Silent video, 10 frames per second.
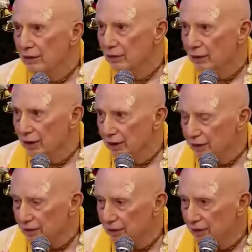to
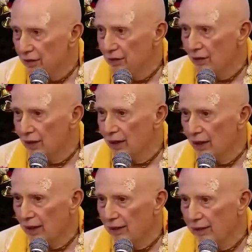continue
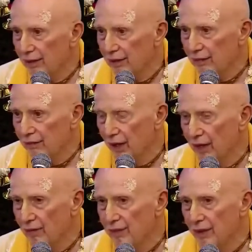on
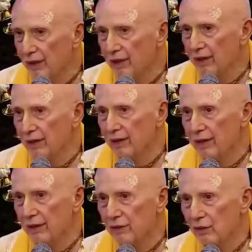developing
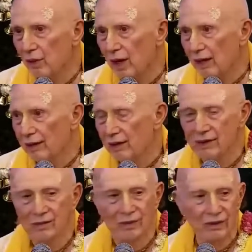these
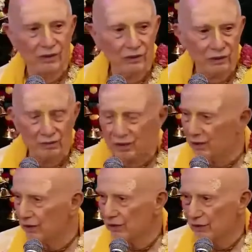qualities but use them
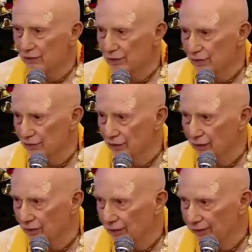in the service of the
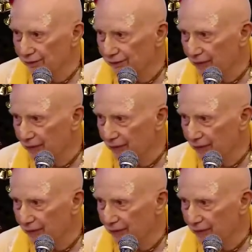Lord.